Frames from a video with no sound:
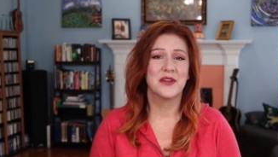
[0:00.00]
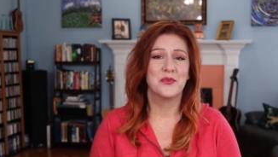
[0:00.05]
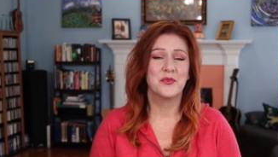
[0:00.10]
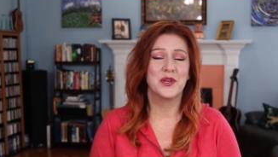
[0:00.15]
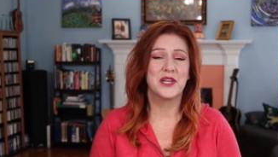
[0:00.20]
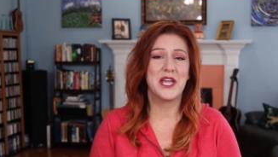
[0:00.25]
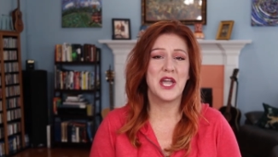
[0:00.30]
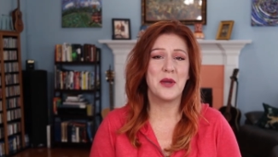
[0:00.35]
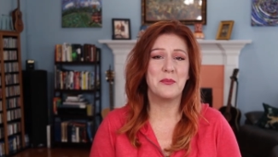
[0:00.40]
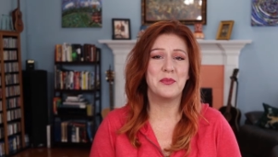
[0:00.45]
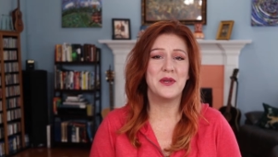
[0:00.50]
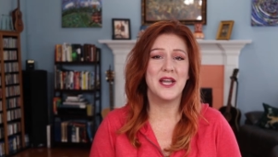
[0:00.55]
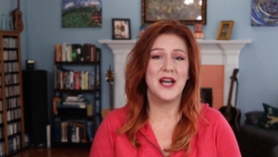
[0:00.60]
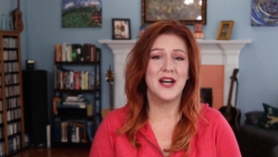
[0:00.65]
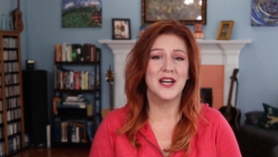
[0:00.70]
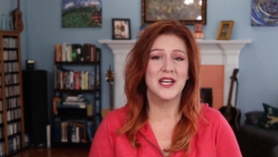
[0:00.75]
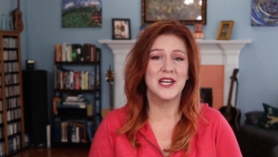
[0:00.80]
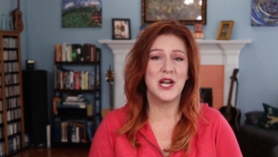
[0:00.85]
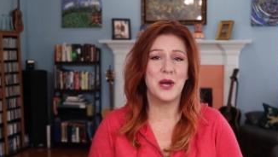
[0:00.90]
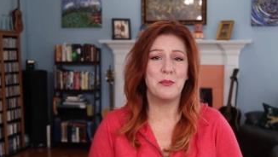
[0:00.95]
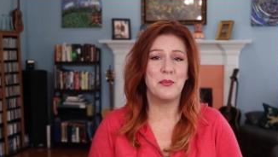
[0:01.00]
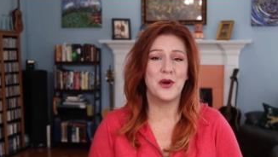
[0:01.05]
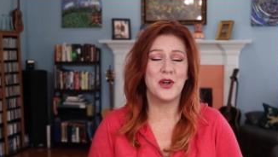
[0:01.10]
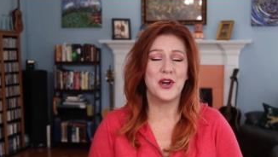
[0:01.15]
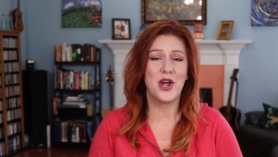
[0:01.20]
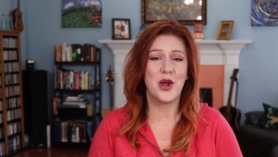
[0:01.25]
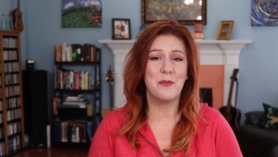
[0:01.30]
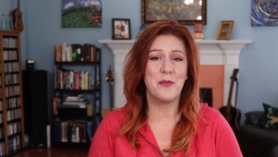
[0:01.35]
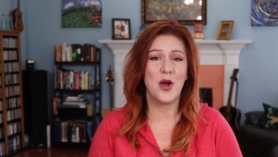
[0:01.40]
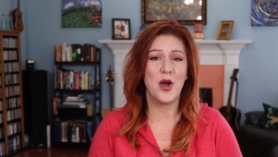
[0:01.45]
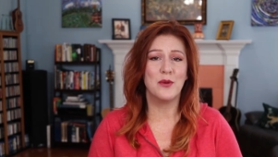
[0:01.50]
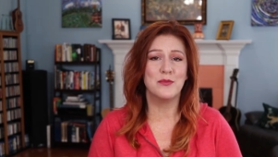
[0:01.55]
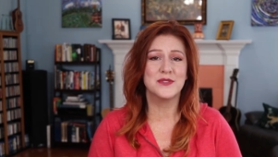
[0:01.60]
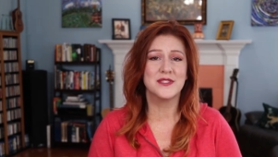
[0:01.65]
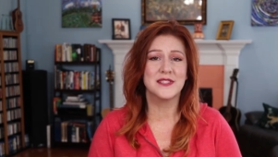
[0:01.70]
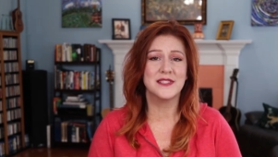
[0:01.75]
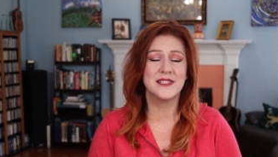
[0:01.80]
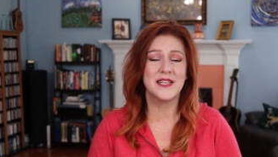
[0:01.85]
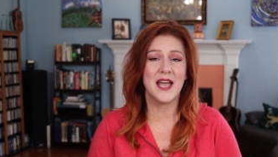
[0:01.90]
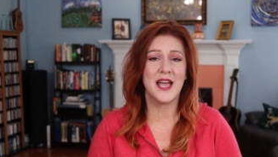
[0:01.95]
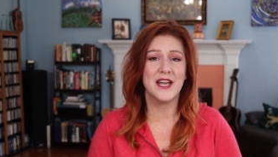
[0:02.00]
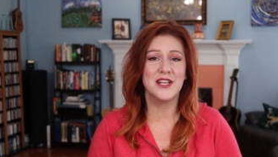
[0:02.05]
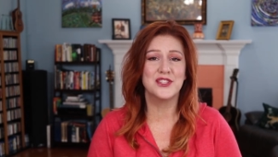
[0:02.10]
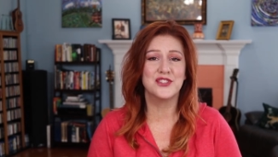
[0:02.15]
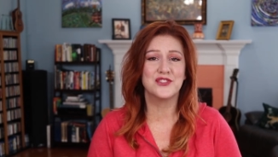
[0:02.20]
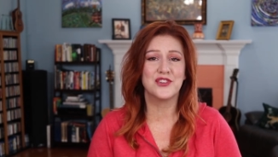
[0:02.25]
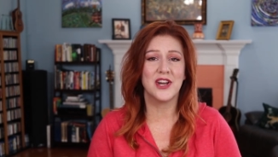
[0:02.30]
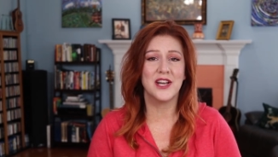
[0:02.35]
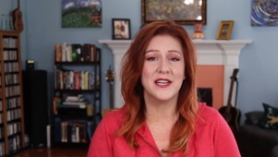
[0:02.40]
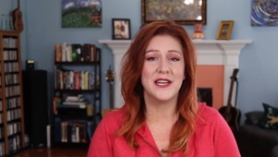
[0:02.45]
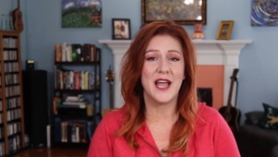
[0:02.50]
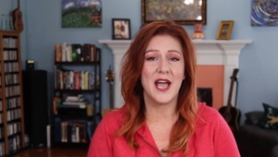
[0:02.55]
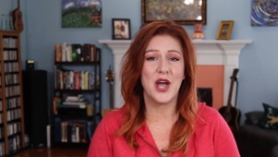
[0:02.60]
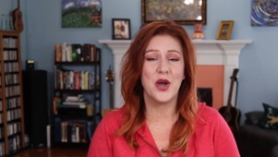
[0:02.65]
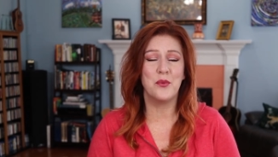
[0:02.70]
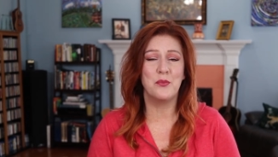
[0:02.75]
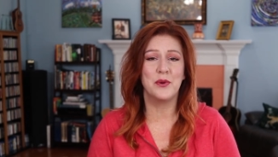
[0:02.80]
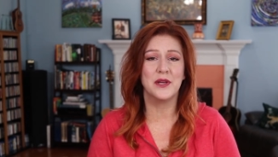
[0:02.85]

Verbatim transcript: We can't be hugging up on our moms and dads right now,